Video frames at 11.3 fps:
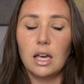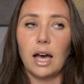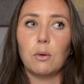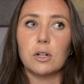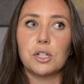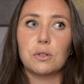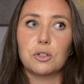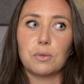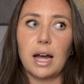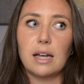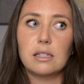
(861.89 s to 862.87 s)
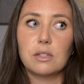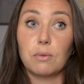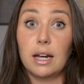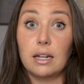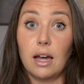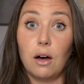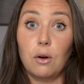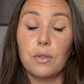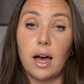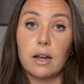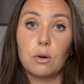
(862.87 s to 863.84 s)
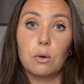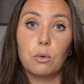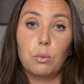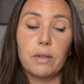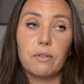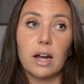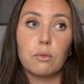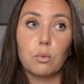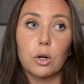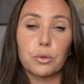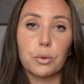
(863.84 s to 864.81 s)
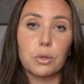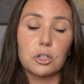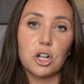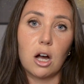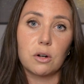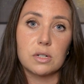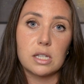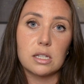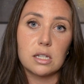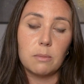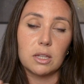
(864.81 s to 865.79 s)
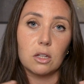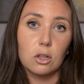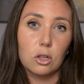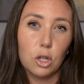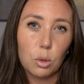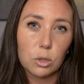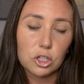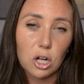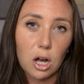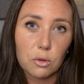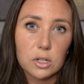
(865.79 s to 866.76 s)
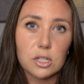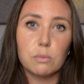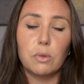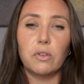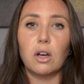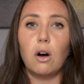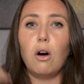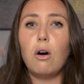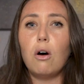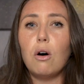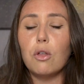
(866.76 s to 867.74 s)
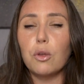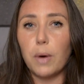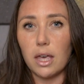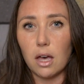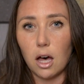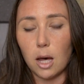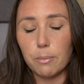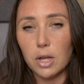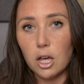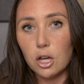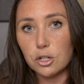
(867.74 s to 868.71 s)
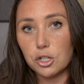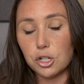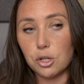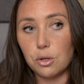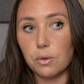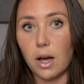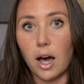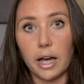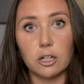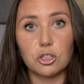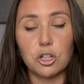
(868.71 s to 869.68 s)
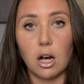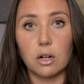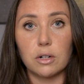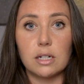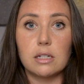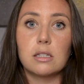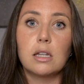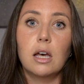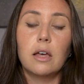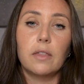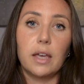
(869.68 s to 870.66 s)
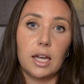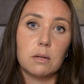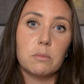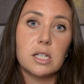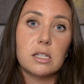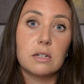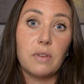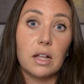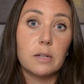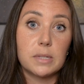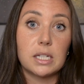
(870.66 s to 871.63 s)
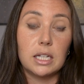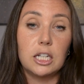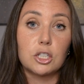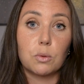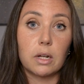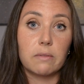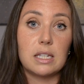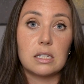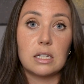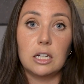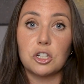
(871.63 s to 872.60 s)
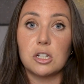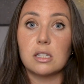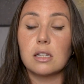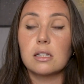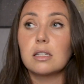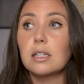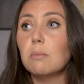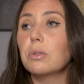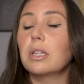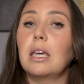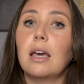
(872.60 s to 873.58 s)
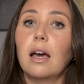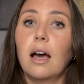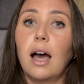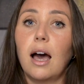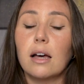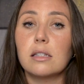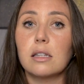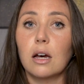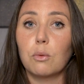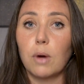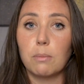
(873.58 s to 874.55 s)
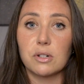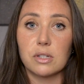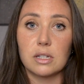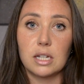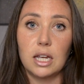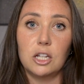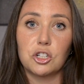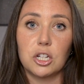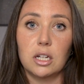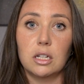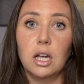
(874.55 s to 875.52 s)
I want to address right now that we've kind of worked through the chakra system at the lower chakras, moving all the way up to the higher chakras. The animus develops in each one of these stages simply as a representation